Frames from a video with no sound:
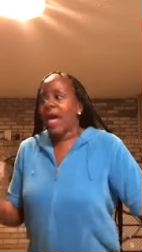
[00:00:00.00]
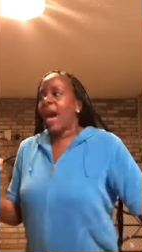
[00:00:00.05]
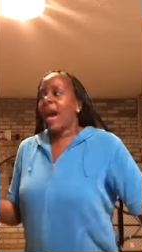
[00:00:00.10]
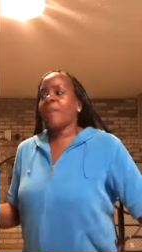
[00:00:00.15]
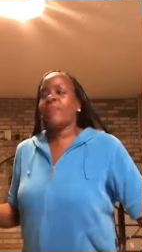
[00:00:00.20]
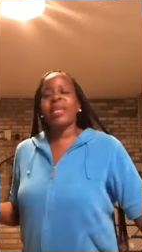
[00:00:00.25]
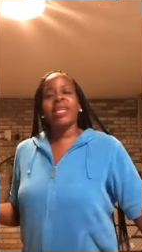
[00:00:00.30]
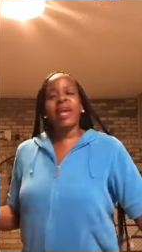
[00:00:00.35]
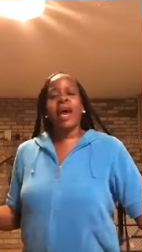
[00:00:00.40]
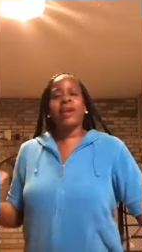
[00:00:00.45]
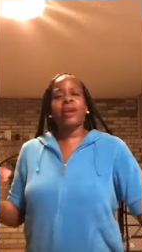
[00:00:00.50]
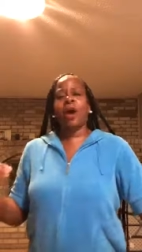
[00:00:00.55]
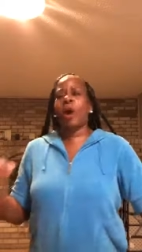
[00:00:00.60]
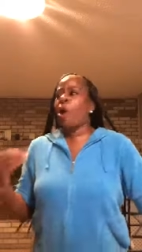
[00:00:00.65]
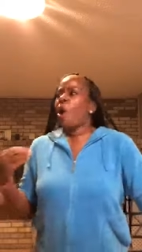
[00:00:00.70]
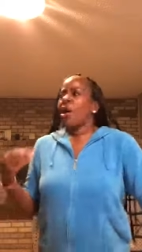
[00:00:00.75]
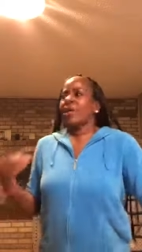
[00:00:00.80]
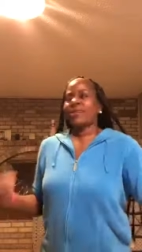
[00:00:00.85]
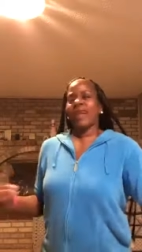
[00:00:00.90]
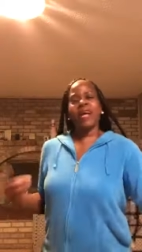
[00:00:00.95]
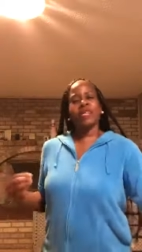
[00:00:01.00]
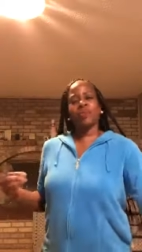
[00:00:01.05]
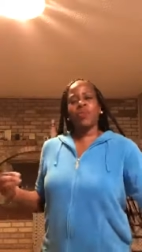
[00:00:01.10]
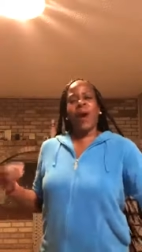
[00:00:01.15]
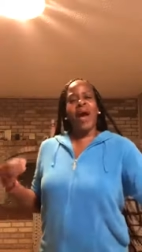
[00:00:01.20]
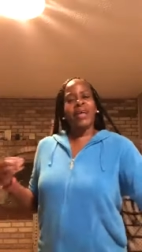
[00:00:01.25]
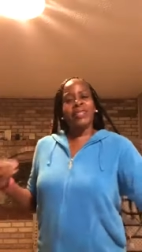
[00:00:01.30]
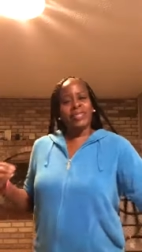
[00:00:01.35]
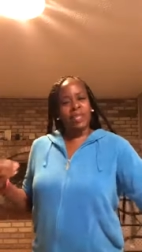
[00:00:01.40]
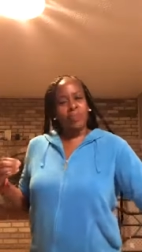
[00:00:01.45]
How many y'all know that's
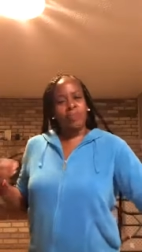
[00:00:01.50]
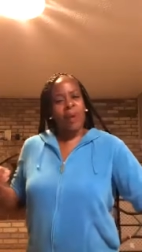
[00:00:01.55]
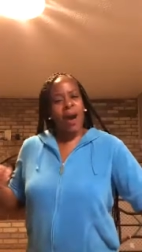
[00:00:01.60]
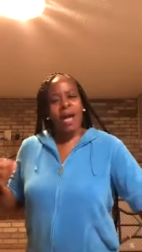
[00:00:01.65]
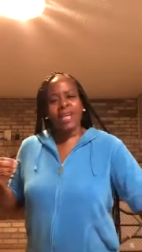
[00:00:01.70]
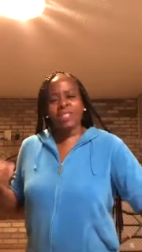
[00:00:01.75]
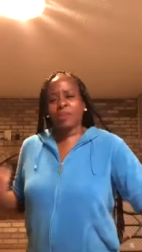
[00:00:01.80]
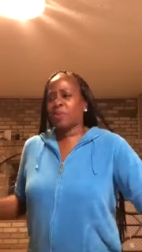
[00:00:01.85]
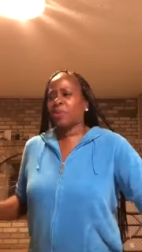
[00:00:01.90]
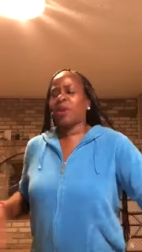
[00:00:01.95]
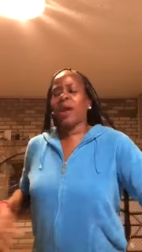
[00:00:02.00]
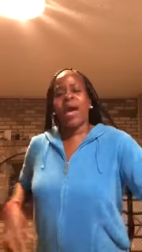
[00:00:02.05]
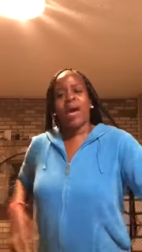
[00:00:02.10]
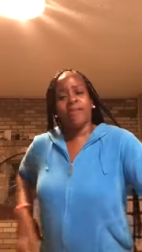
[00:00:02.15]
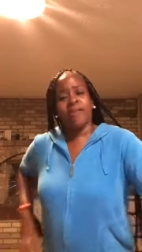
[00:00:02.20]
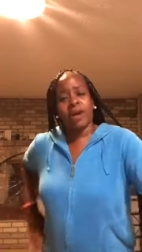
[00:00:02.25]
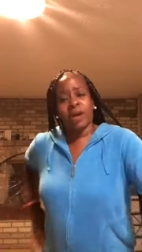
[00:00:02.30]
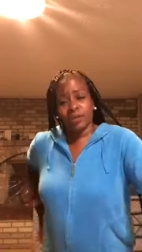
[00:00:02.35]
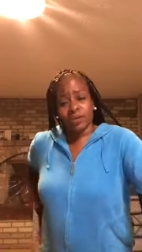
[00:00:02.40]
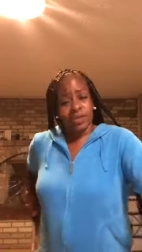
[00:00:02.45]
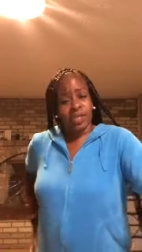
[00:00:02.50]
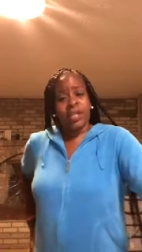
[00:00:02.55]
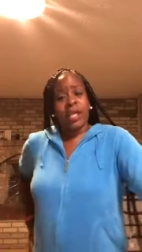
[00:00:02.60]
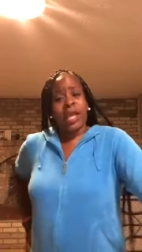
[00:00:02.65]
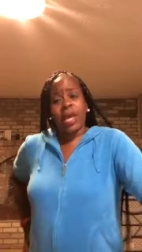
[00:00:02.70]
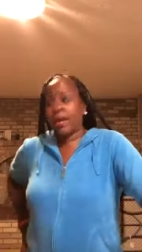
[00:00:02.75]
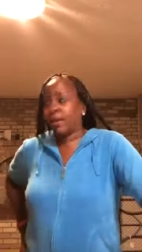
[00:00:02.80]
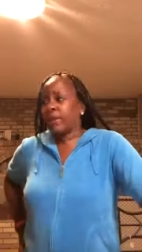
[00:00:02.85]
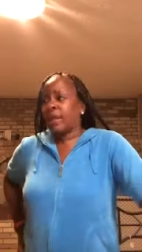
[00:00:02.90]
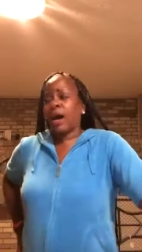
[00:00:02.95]
why it's impossible to have a hundred
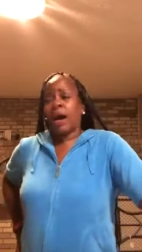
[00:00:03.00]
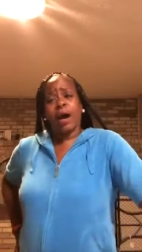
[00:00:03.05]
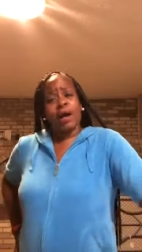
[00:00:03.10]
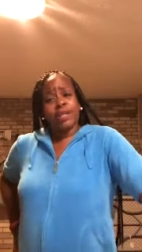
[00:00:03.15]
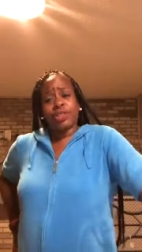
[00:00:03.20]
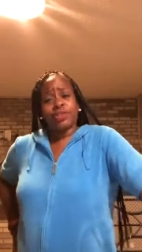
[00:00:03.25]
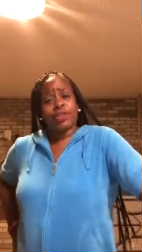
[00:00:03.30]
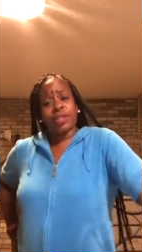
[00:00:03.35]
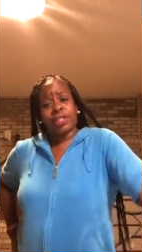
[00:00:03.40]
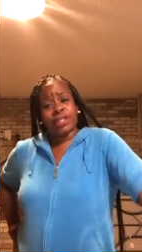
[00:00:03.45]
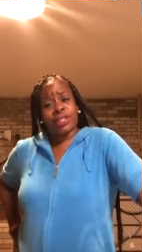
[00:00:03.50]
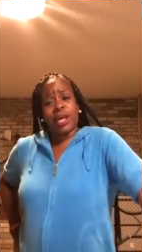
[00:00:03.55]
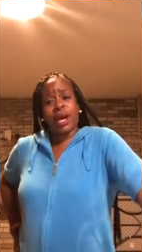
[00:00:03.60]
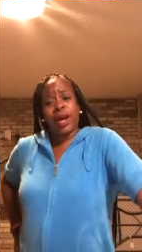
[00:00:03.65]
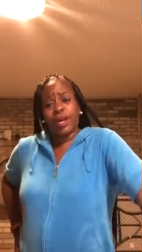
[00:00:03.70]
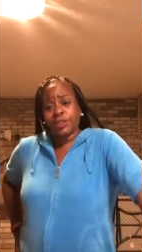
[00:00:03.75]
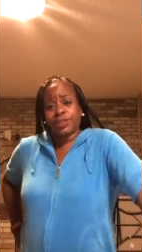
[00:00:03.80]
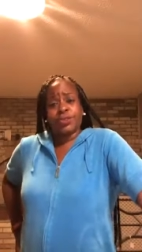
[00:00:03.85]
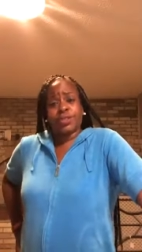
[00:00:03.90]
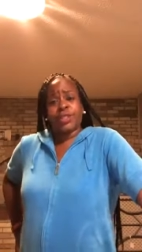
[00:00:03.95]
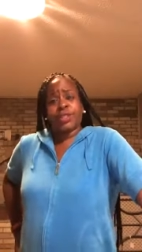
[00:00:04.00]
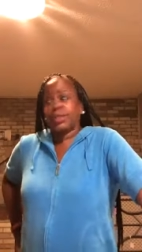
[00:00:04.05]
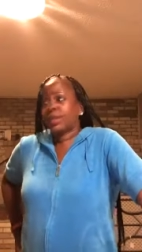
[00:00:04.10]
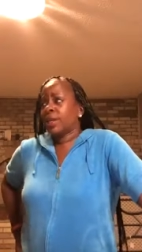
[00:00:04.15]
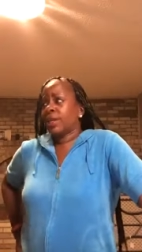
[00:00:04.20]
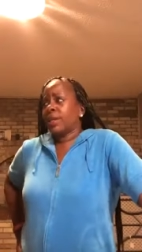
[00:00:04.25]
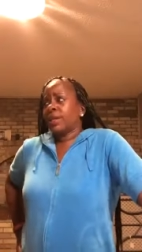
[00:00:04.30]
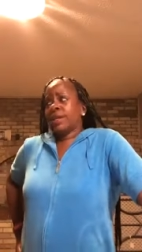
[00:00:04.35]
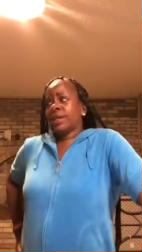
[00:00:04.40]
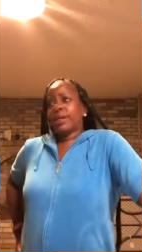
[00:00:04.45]
and hundreds, hundreds,
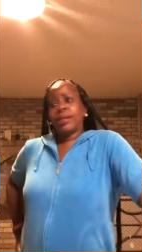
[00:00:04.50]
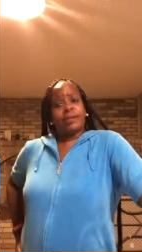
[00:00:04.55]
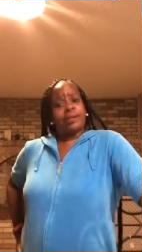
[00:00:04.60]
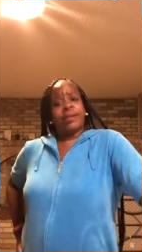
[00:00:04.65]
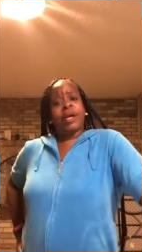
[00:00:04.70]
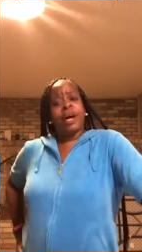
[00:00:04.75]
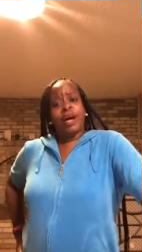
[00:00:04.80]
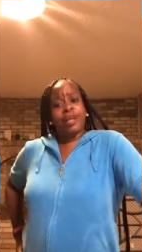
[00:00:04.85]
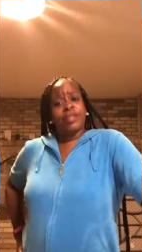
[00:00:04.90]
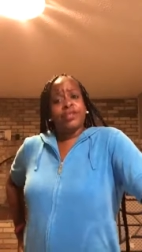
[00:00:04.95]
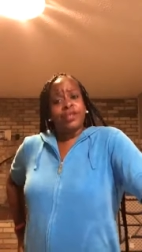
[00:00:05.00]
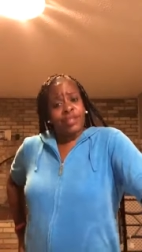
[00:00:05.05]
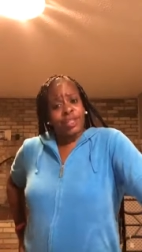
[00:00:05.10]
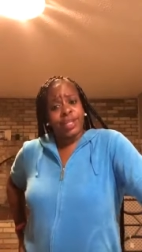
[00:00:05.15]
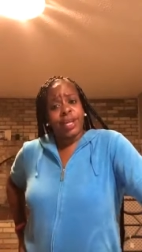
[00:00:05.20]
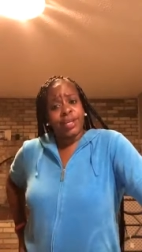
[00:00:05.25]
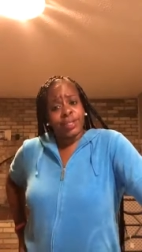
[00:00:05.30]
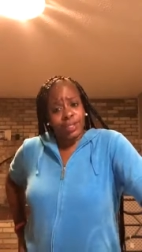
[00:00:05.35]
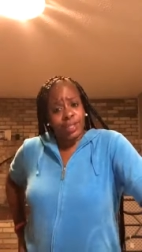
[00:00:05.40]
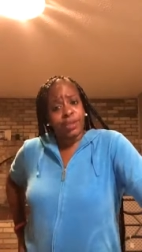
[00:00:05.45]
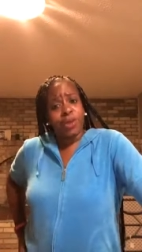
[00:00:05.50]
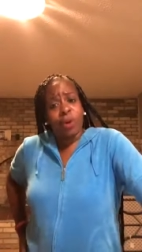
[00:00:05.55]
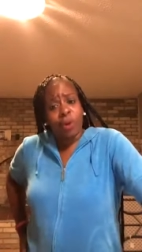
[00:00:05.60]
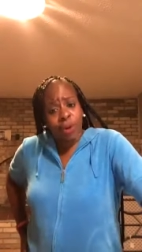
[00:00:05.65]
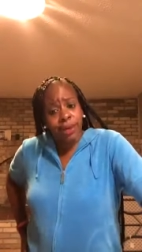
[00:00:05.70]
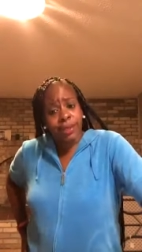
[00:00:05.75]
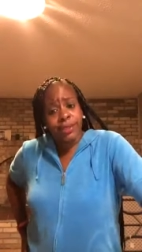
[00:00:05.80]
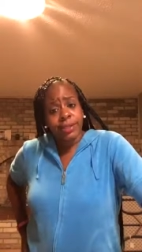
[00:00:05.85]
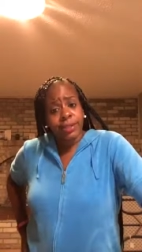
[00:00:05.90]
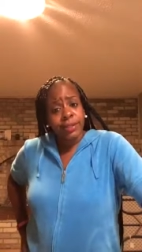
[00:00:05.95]
a hundred sons and
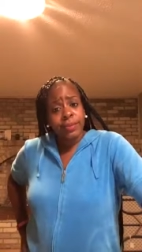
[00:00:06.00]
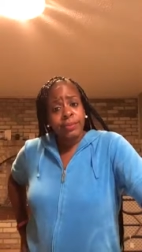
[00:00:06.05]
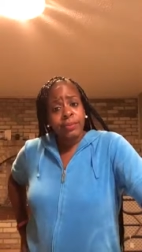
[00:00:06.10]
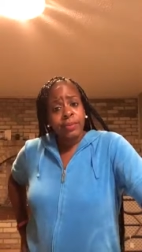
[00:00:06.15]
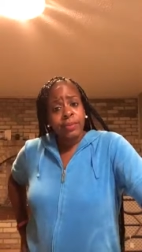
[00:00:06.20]
daughters.